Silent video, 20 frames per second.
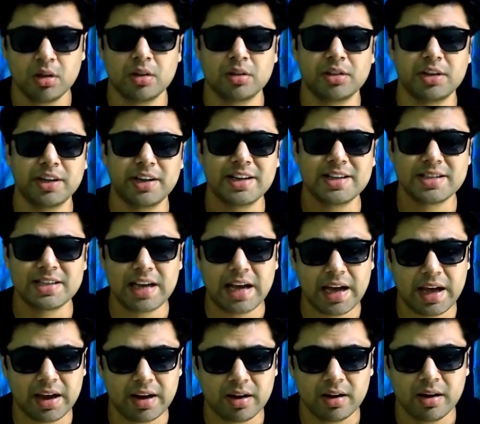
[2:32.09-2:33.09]
the
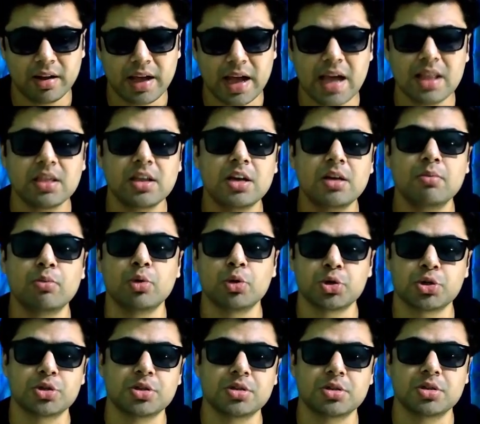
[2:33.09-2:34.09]
desire, and the
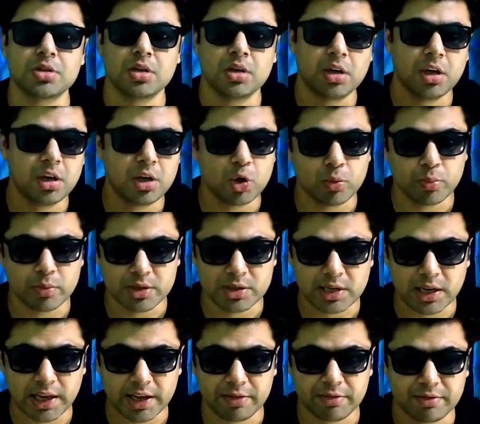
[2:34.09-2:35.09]
emotions in human's
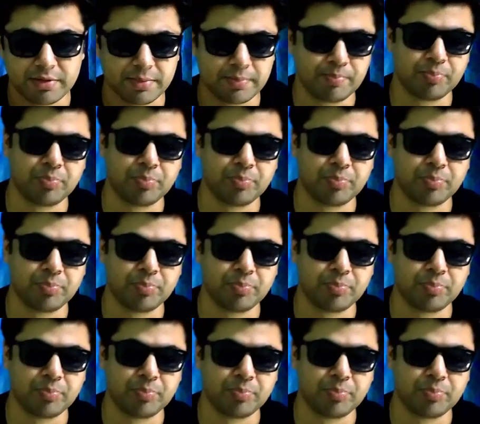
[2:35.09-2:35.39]
life.